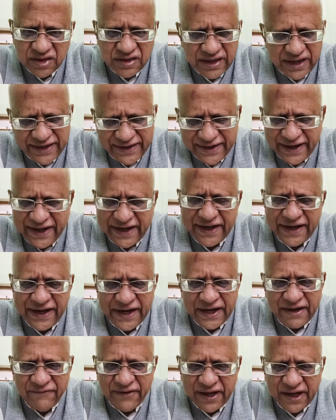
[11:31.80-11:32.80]
the entire
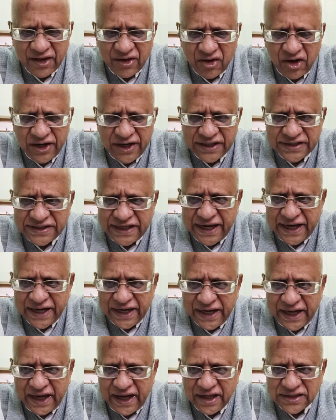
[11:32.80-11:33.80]
area, we can call it J&K,
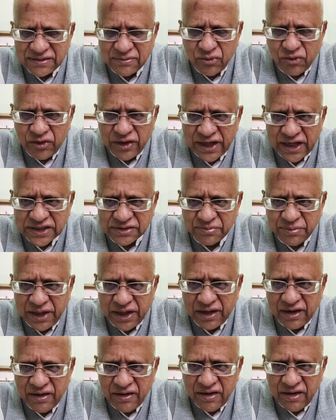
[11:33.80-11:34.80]
Jammu and Kashmir,
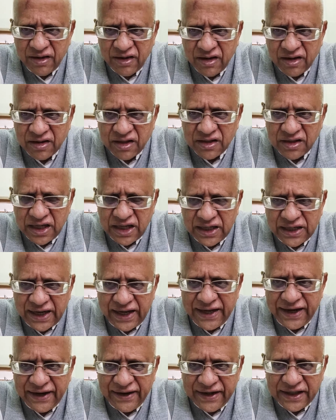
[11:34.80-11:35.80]
the
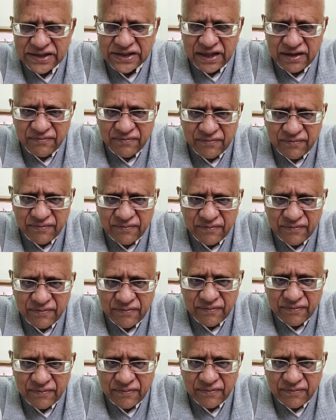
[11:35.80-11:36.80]
entire region
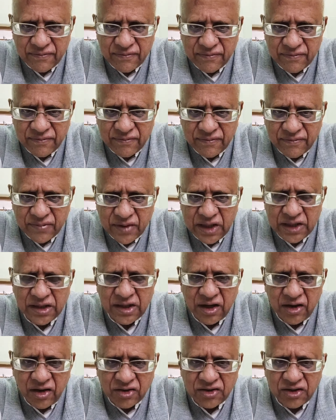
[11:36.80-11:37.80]
in
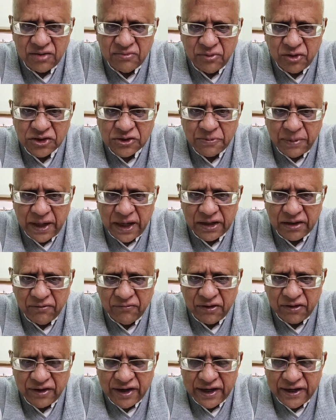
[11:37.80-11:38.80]
the northernmost part
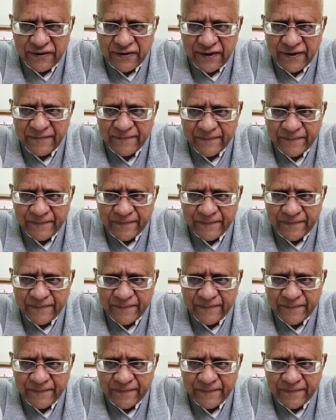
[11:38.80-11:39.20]
of our country,